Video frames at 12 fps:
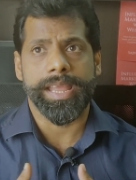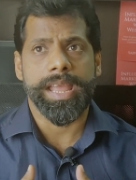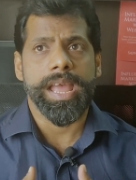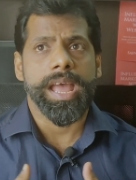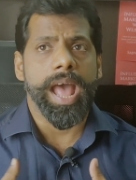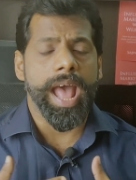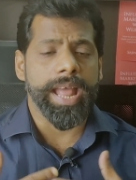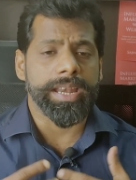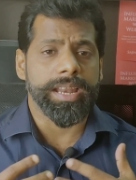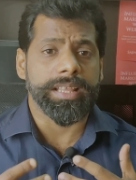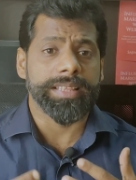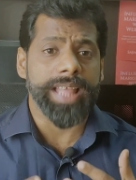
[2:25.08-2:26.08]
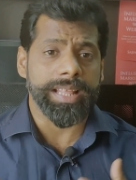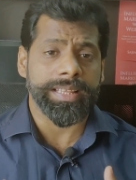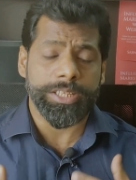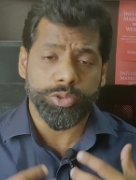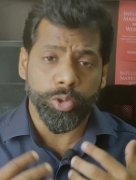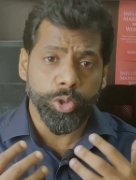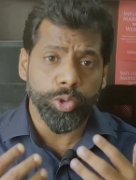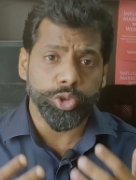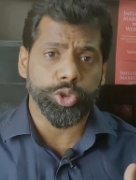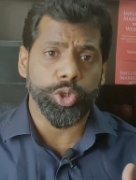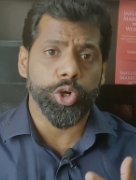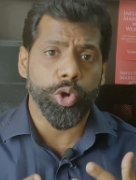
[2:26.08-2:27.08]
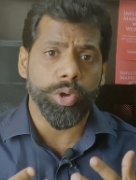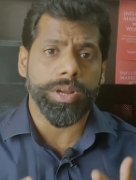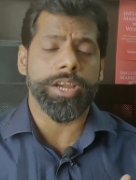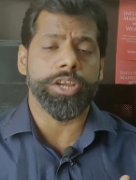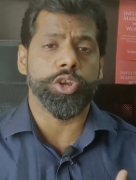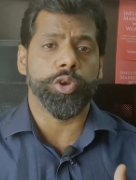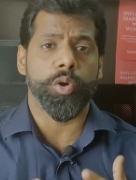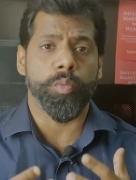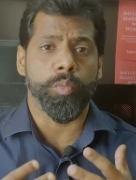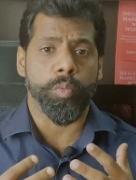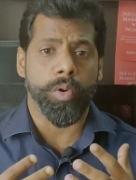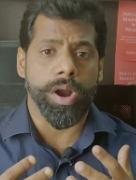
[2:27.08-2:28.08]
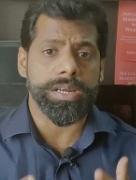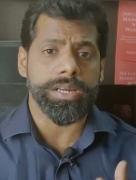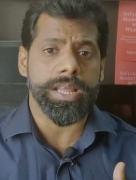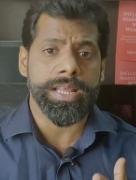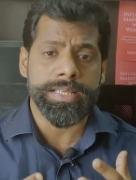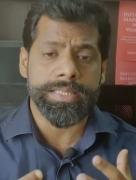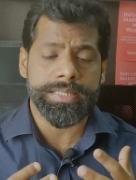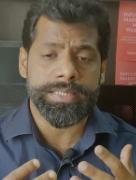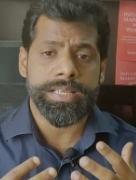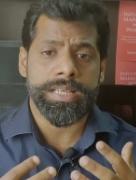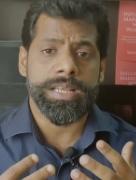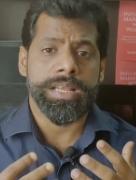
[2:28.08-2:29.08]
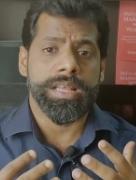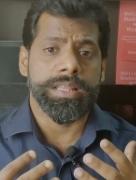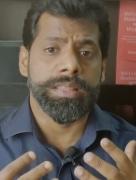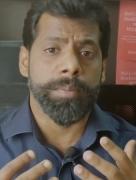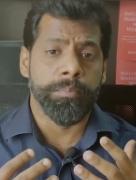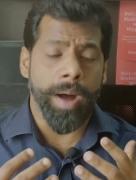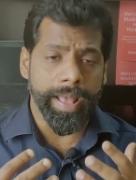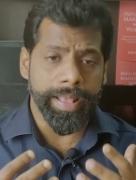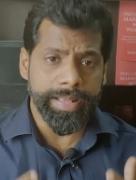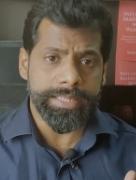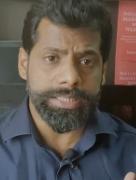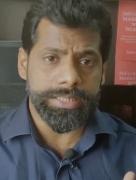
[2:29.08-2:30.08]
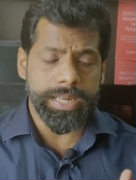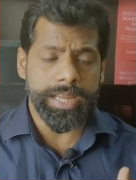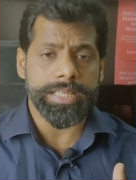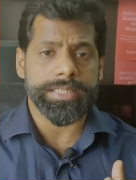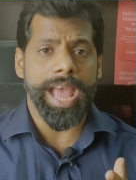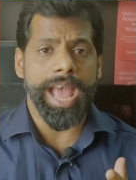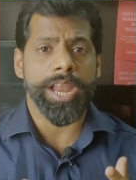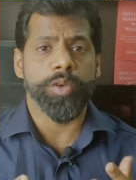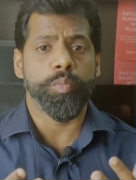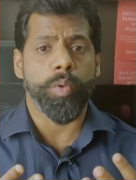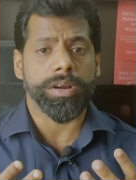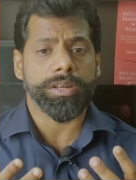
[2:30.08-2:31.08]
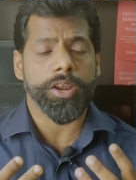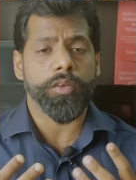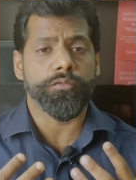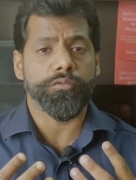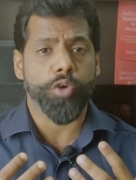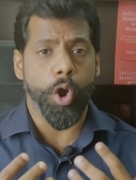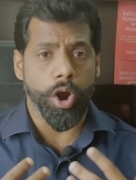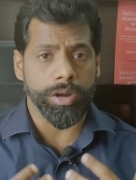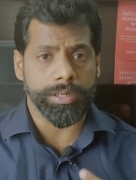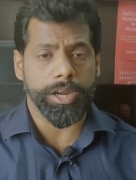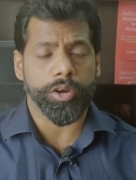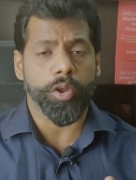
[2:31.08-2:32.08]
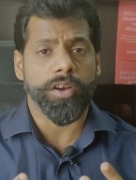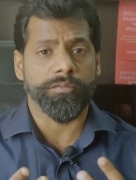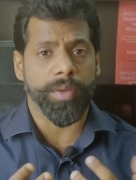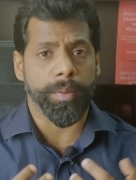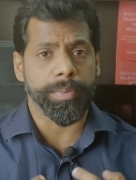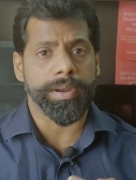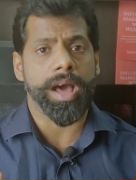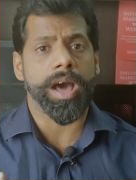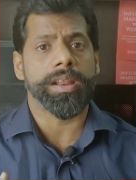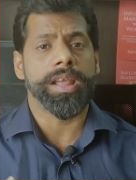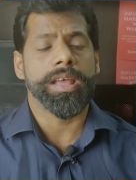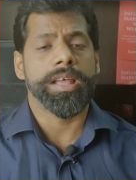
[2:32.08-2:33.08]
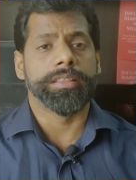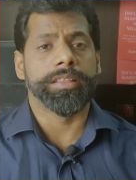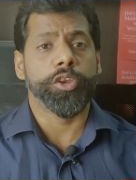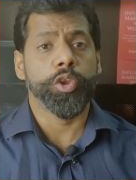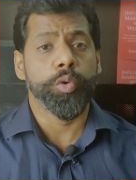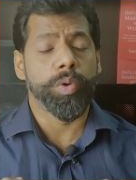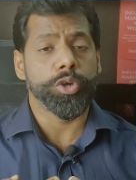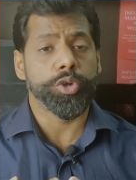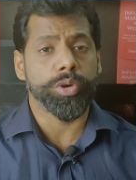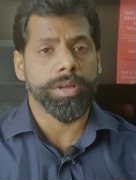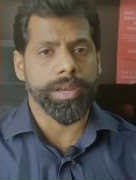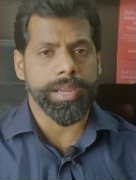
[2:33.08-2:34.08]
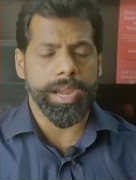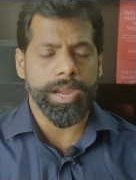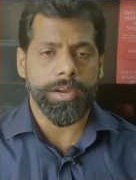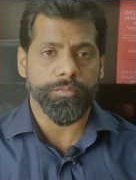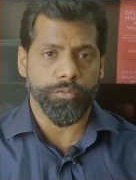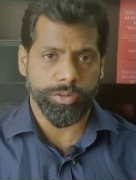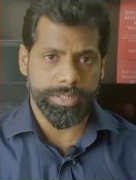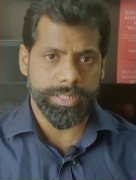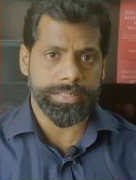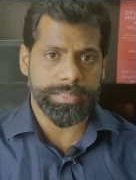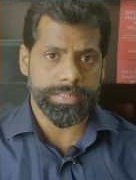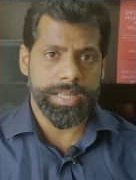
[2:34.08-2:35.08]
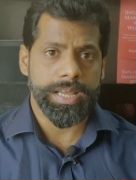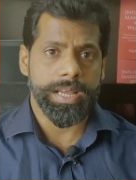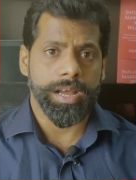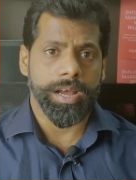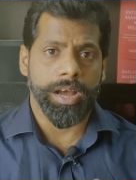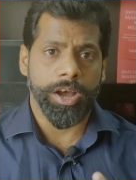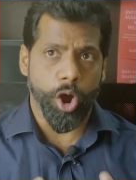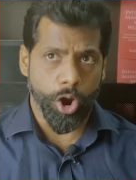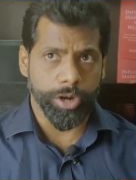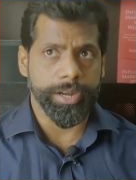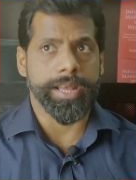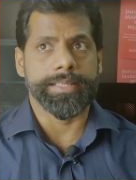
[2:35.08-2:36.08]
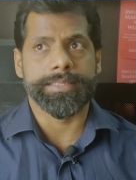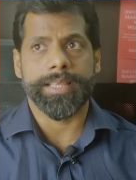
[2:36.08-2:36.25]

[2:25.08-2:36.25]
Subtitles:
And so you should look at what is the buying stage and what kind of content or webinar that you want to create for this audience.